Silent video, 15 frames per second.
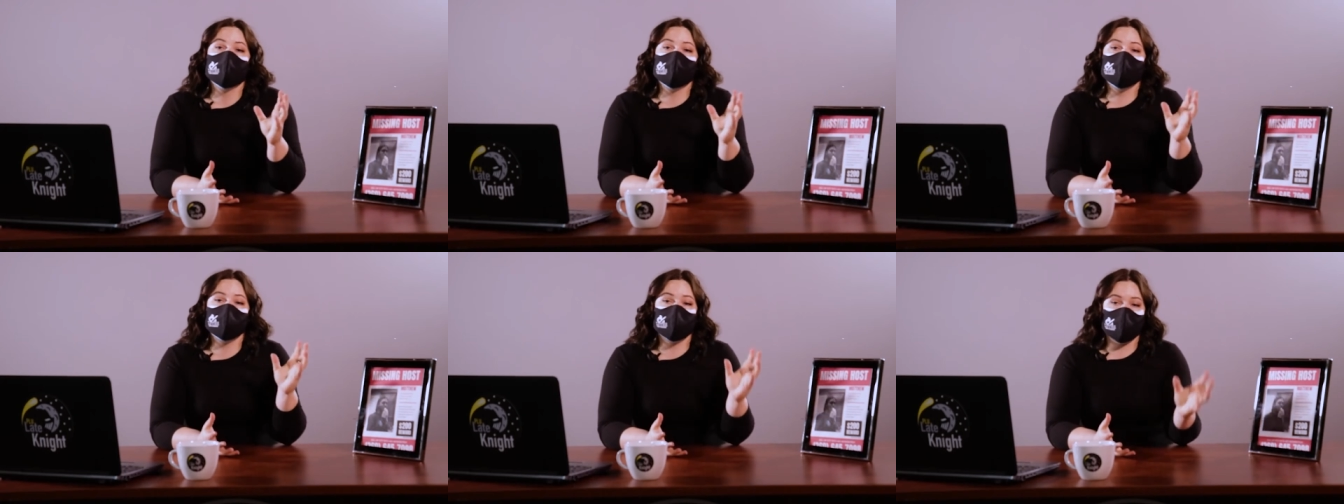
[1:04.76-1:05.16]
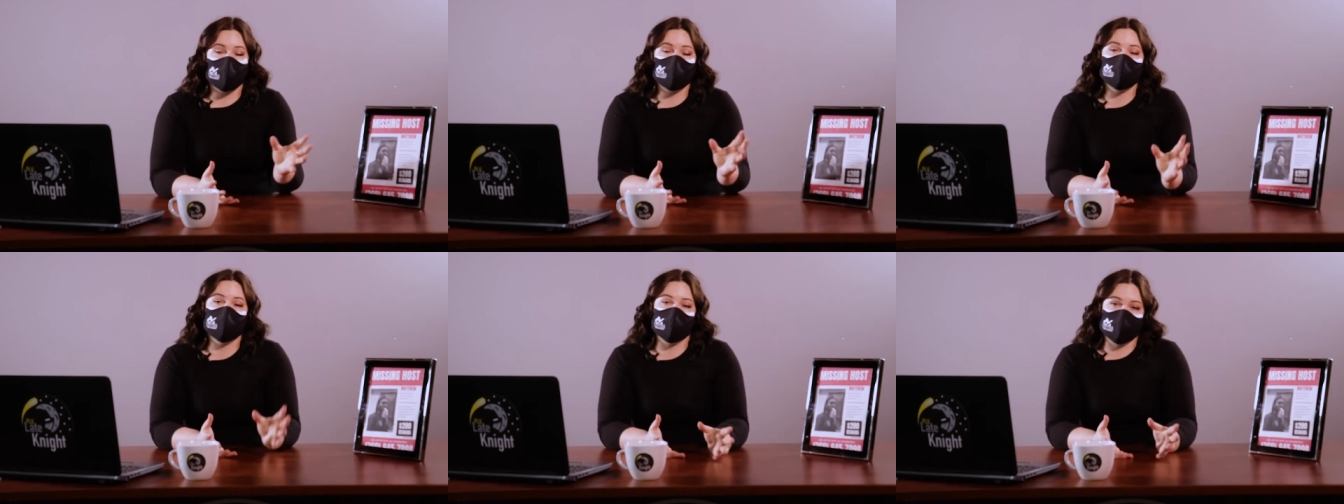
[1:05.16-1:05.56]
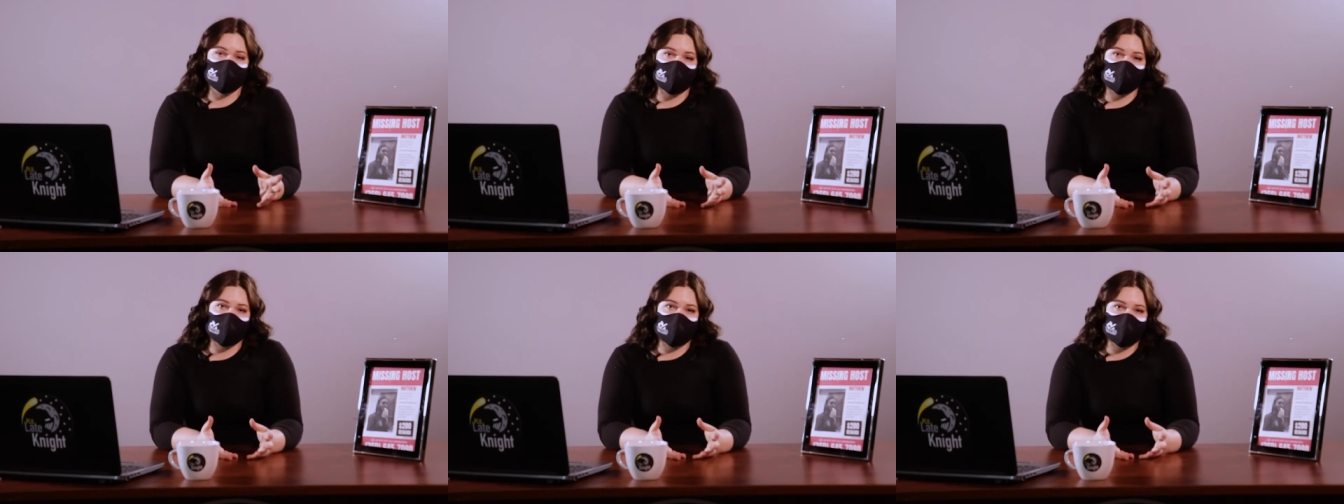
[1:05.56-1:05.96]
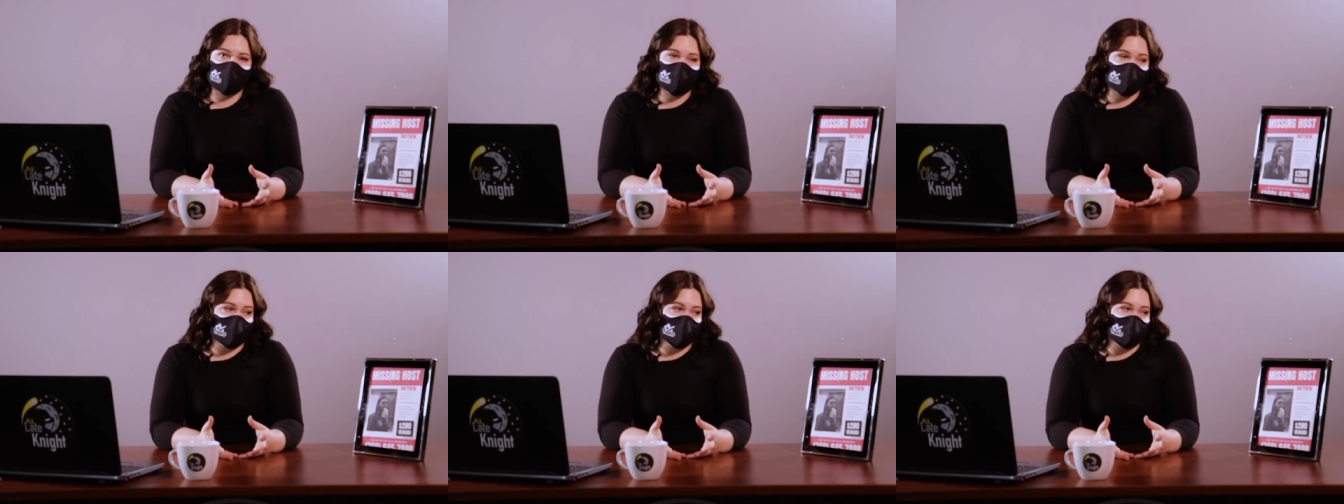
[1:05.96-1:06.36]
and won't be joining us
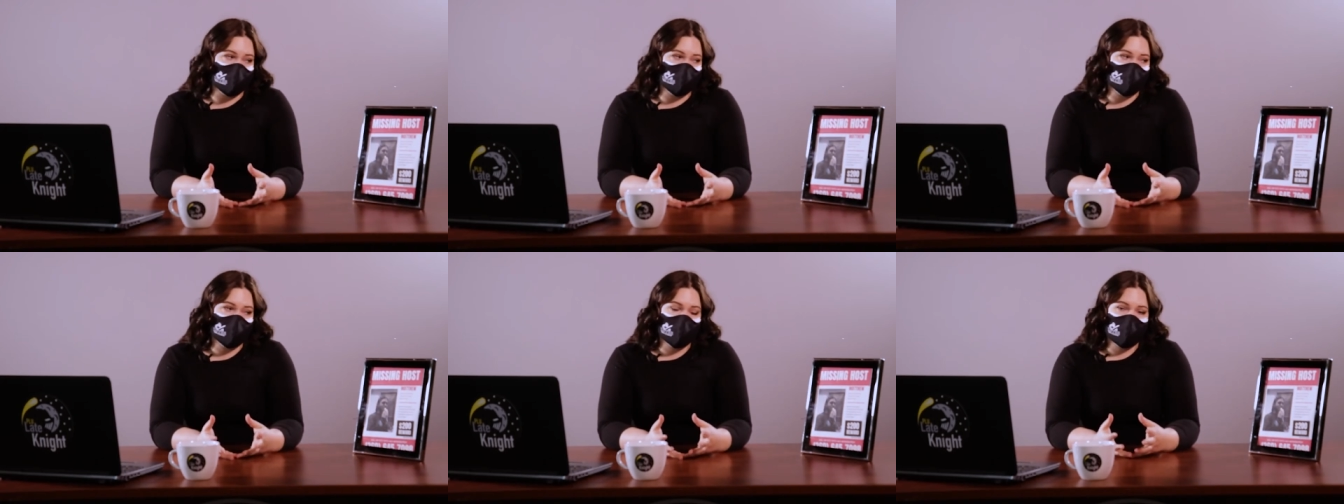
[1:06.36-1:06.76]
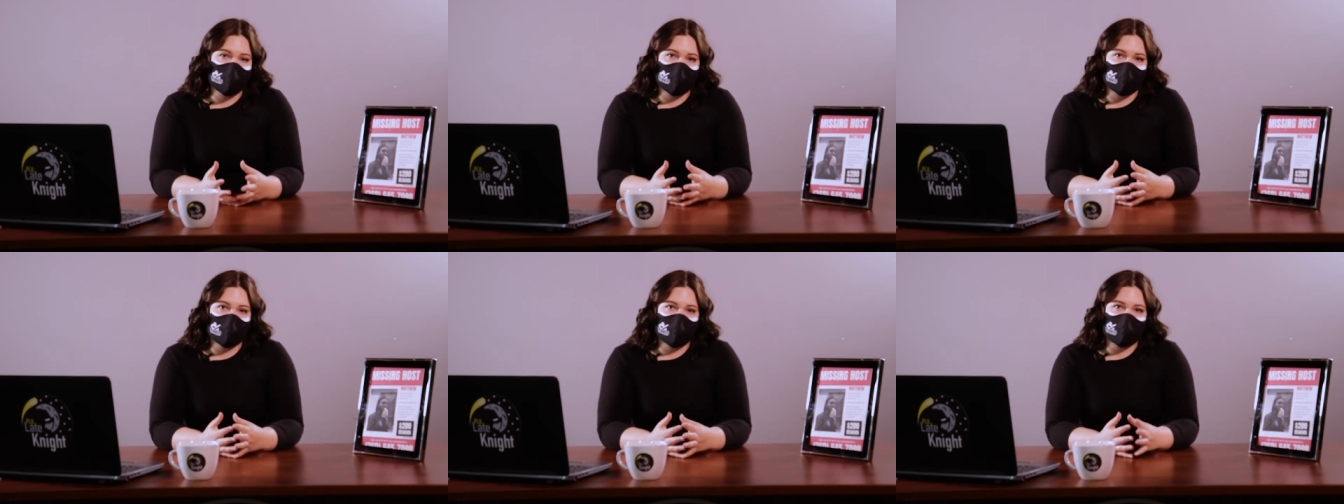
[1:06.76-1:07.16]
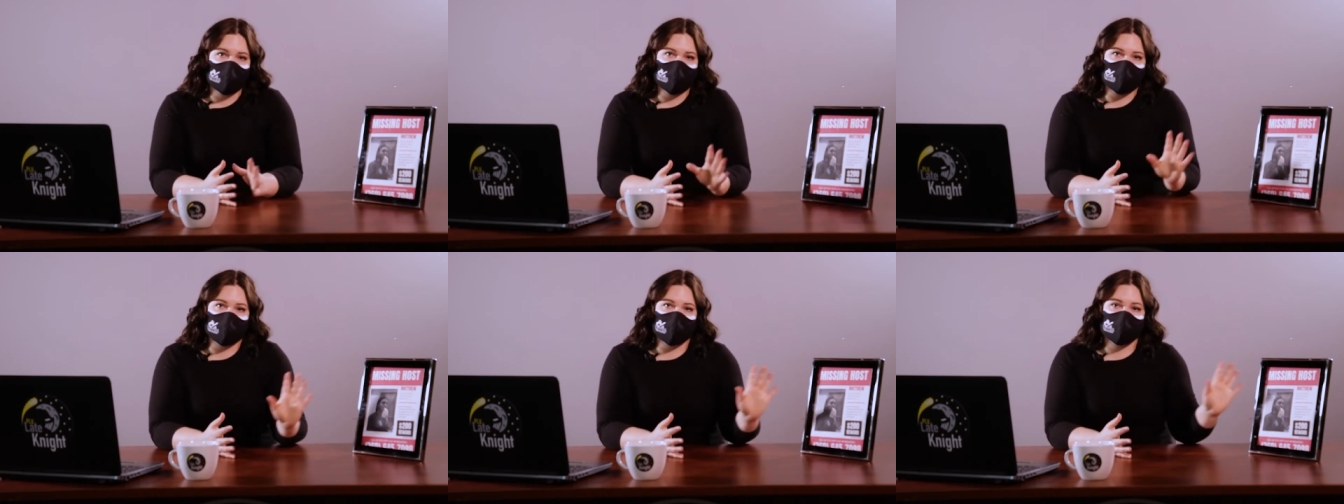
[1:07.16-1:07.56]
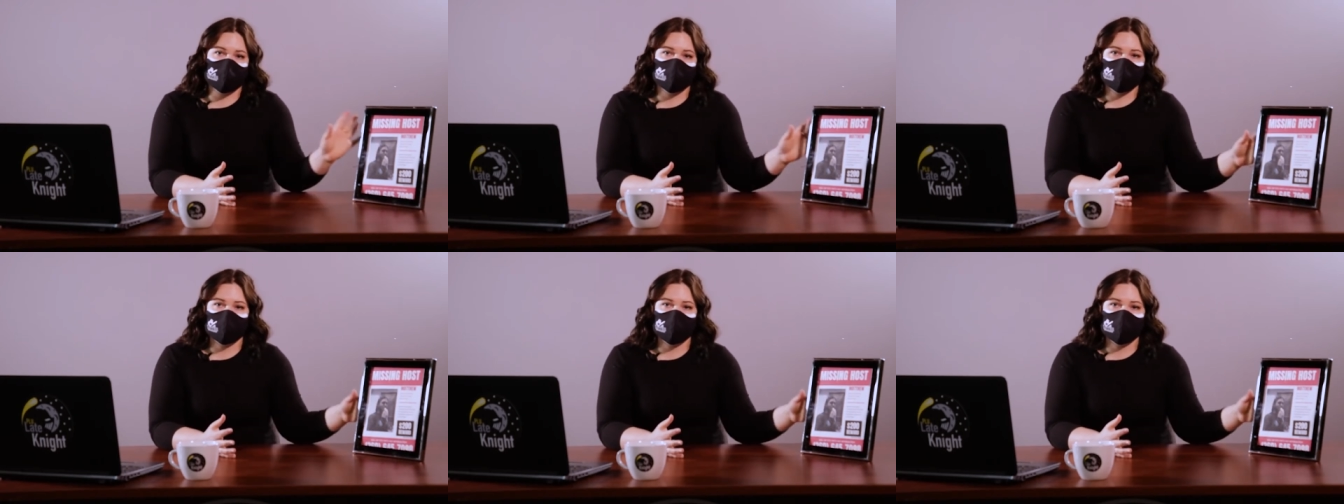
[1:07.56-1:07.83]
today. Oh,